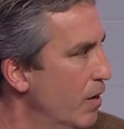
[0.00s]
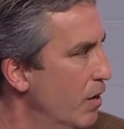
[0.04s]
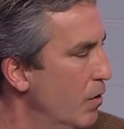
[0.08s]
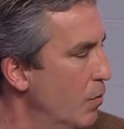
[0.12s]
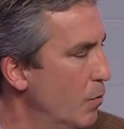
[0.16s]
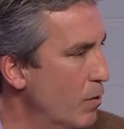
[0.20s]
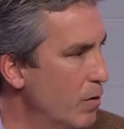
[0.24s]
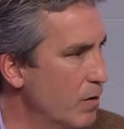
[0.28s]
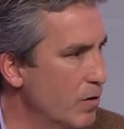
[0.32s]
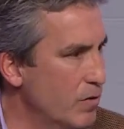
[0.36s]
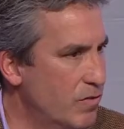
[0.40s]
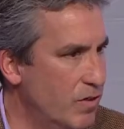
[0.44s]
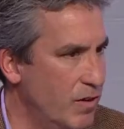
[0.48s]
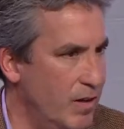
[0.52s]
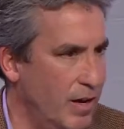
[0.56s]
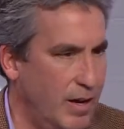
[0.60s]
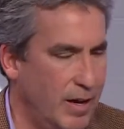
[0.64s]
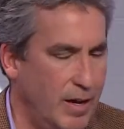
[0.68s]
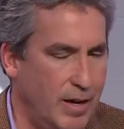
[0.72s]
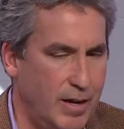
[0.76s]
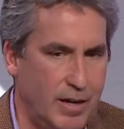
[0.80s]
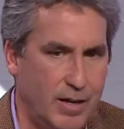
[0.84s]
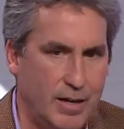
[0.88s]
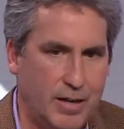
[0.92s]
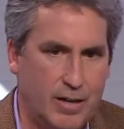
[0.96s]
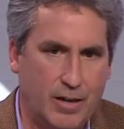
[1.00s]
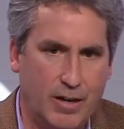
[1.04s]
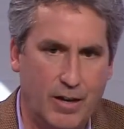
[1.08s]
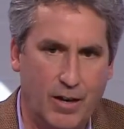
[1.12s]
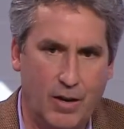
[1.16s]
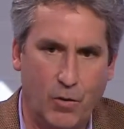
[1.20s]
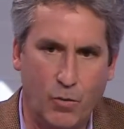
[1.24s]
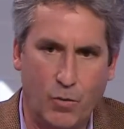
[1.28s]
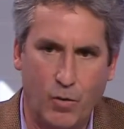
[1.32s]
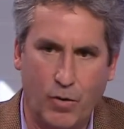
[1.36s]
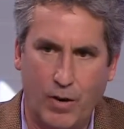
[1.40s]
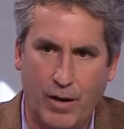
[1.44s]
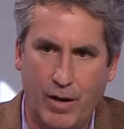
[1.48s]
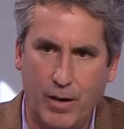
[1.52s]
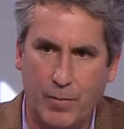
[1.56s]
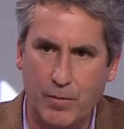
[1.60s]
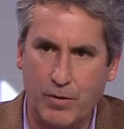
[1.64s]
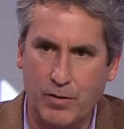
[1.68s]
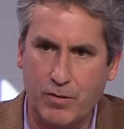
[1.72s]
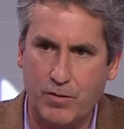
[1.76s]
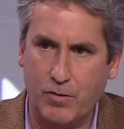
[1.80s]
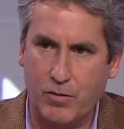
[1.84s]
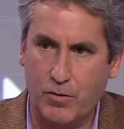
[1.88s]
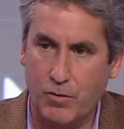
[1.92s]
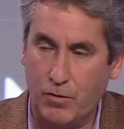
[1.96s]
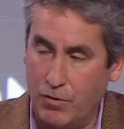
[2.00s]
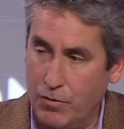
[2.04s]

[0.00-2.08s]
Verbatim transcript: where today, you know, we're able to,